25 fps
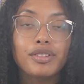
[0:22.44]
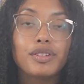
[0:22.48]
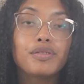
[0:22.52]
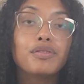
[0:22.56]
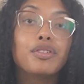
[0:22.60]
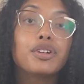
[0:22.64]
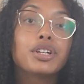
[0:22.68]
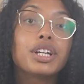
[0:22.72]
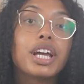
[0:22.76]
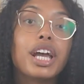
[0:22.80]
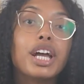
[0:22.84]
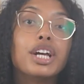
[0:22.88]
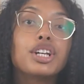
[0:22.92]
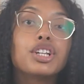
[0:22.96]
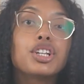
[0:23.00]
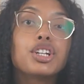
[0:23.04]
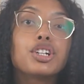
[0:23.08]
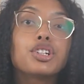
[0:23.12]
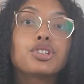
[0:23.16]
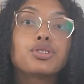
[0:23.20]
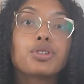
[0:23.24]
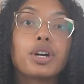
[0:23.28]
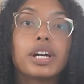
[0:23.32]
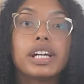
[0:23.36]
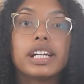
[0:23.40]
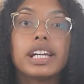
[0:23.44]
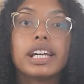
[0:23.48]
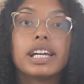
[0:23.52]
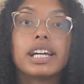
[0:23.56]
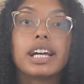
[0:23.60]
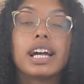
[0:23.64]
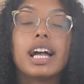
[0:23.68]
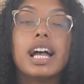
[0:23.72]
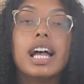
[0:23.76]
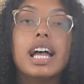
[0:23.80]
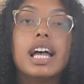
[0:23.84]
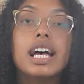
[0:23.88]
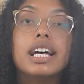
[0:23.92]
Vocational
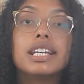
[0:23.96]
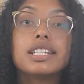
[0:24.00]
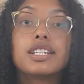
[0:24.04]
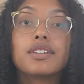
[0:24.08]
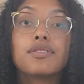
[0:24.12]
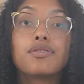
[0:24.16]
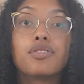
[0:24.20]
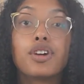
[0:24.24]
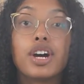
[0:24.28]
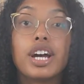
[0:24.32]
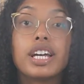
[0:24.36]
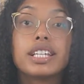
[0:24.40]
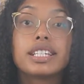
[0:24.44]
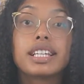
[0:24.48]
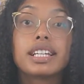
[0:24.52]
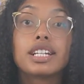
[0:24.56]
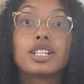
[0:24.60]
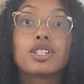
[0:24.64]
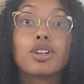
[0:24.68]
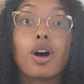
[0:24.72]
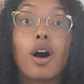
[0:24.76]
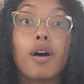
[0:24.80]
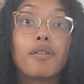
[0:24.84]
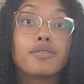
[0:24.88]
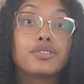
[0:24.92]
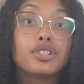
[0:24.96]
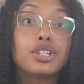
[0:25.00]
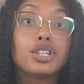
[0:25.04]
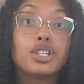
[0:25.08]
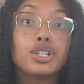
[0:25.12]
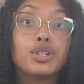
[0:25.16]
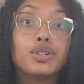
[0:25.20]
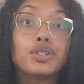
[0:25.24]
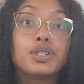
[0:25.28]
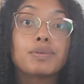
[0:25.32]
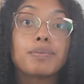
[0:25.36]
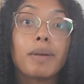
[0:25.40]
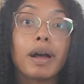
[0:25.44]
training is a phrase that is often
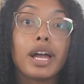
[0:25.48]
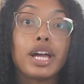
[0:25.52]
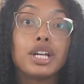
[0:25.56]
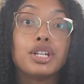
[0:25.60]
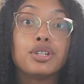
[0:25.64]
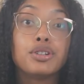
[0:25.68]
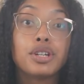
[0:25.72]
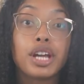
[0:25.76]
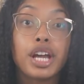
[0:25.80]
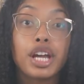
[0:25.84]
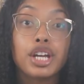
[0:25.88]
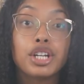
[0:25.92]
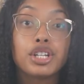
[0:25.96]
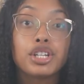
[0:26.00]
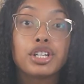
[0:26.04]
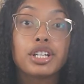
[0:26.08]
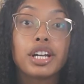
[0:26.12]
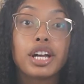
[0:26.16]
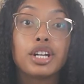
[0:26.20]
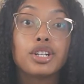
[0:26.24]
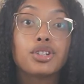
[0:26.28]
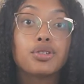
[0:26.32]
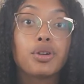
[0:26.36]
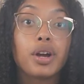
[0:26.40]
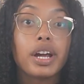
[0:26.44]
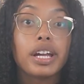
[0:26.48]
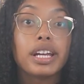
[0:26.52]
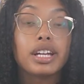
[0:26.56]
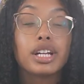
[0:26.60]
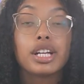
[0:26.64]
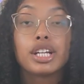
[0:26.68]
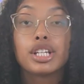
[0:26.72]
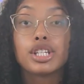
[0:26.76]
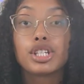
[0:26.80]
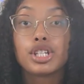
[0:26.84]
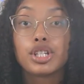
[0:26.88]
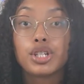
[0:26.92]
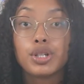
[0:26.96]
used by education and training
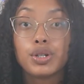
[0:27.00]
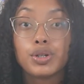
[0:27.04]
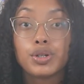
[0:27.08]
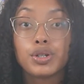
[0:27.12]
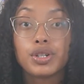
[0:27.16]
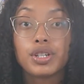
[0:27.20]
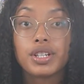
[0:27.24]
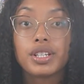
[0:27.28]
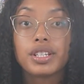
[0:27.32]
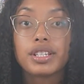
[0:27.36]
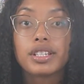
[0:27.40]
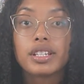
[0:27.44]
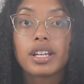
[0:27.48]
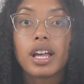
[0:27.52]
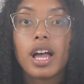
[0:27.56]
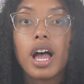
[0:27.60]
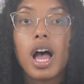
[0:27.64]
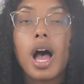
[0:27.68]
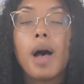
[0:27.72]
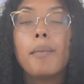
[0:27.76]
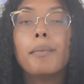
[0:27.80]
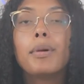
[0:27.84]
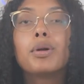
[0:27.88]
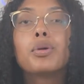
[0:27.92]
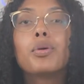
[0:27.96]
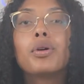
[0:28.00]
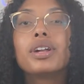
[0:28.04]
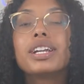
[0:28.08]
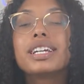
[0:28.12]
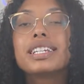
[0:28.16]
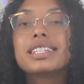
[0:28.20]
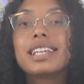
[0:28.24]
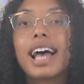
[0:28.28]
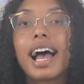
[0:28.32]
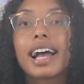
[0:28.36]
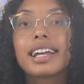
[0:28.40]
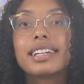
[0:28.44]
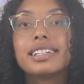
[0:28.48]
institutions, but what
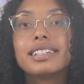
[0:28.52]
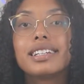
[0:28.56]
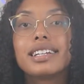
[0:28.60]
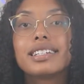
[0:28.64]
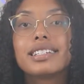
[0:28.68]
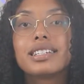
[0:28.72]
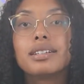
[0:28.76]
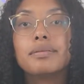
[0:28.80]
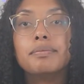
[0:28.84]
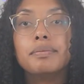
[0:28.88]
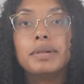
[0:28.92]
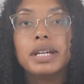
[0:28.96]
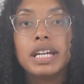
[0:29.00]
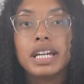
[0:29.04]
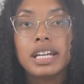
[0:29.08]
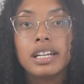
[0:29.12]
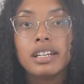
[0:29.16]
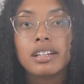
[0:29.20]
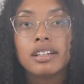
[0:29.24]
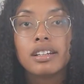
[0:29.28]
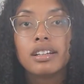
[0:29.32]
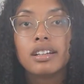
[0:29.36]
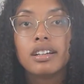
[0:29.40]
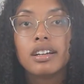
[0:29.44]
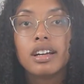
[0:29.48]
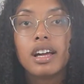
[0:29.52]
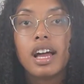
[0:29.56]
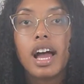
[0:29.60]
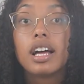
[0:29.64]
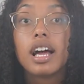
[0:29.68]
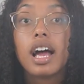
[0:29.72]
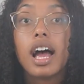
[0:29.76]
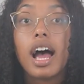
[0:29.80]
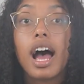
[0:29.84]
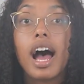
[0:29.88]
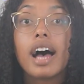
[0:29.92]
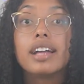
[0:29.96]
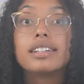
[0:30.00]
exactly does it mean?
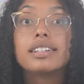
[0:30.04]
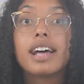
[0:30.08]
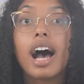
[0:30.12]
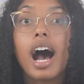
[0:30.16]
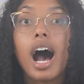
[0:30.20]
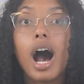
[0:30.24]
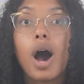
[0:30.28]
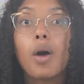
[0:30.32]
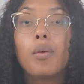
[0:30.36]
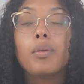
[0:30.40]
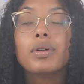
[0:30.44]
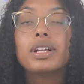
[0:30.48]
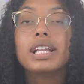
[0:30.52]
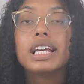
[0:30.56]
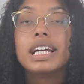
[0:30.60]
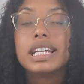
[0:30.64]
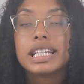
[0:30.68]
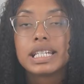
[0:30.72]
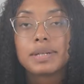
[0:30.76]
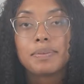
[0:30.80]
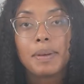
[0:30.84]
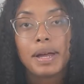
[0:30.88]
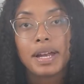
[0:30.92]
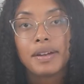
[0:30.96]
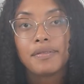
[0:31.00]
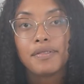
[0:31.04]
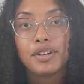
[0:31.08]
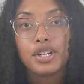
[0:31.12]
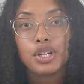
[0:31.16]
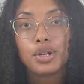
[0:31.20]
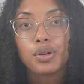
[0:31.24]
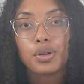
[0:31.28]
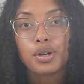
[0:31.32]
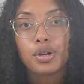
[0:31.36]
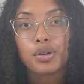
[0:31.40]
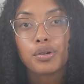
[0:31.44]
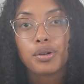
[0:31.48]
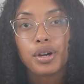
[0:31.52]
And how will it benefit
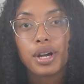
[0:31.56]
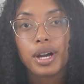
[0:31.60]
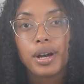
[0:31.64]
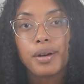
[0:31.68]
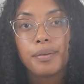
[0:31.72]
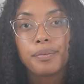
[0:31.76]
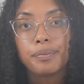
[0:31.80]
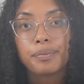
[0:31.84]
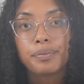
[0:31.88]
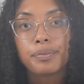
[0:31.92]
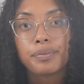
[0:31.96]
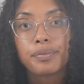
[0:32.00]
your career?